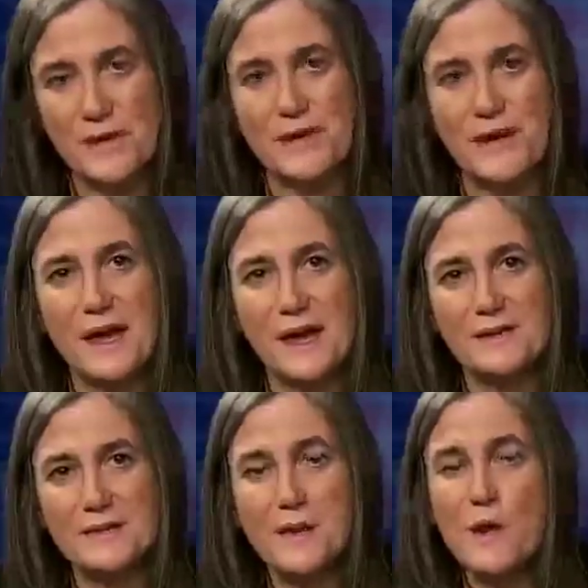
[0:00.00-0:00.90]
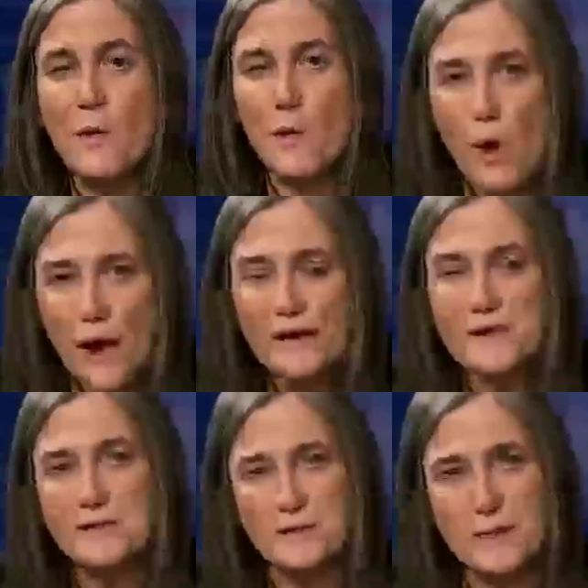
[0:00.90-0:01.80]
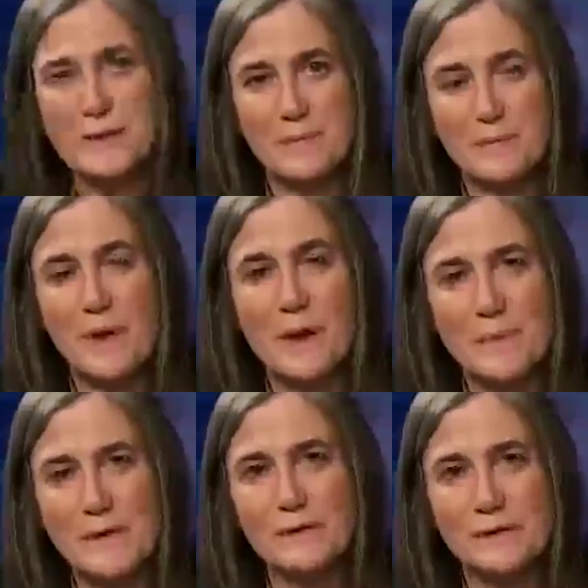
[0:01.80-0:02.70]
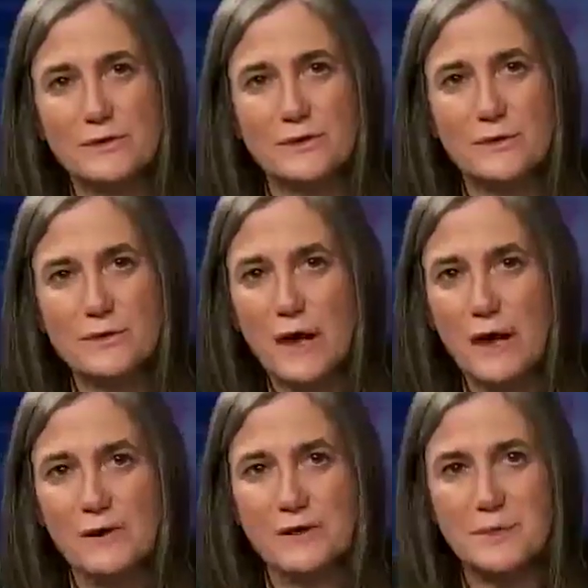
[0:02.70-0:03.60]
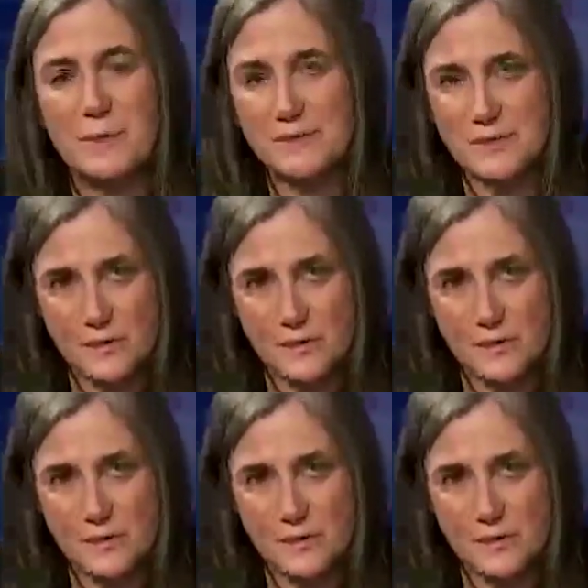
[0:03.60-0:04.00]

it has. Why does it appeal to Congress members